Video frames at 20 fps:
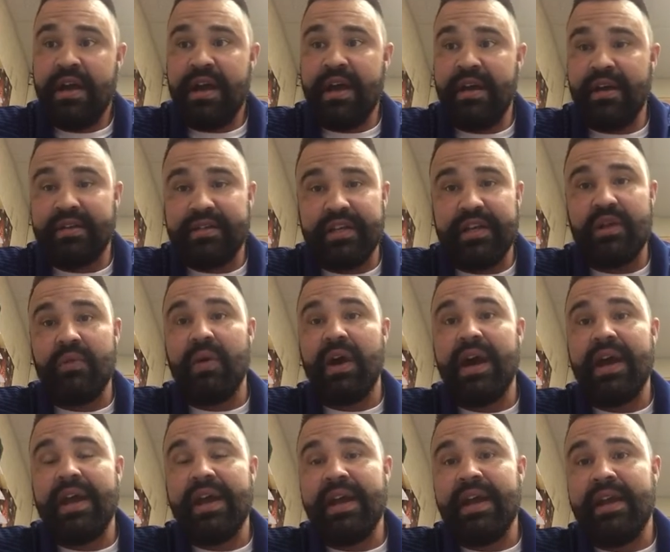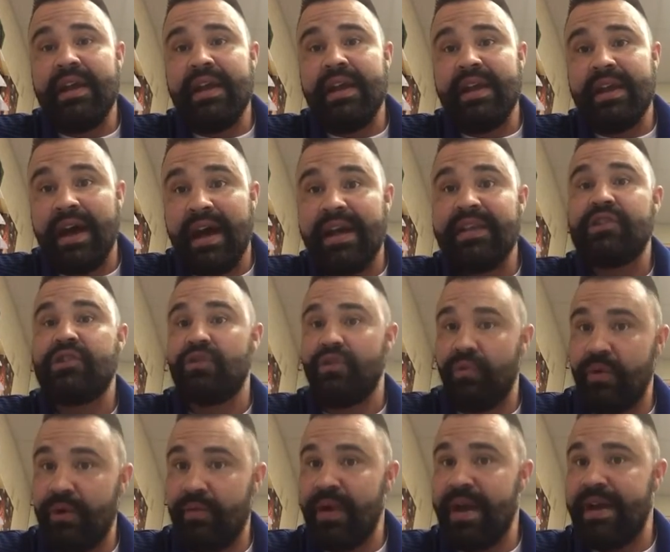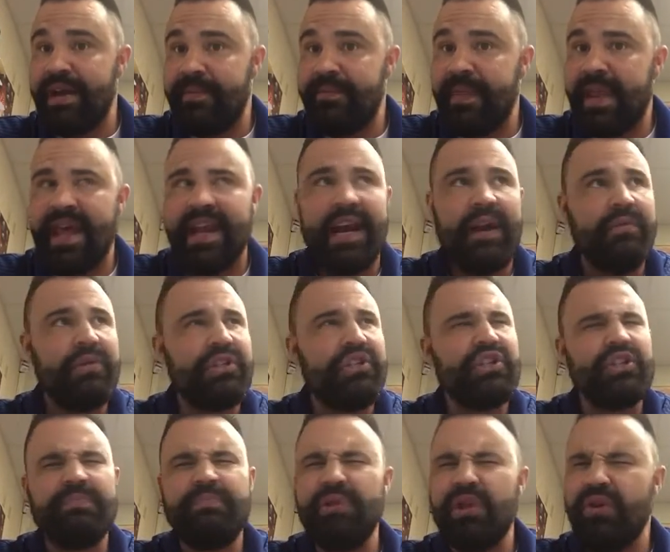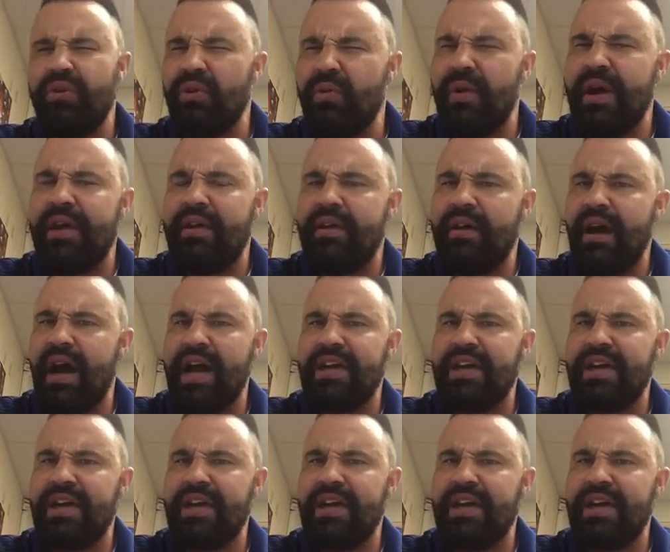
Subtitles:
And I'll tell you why. In high school, we read it, and I was just blown away.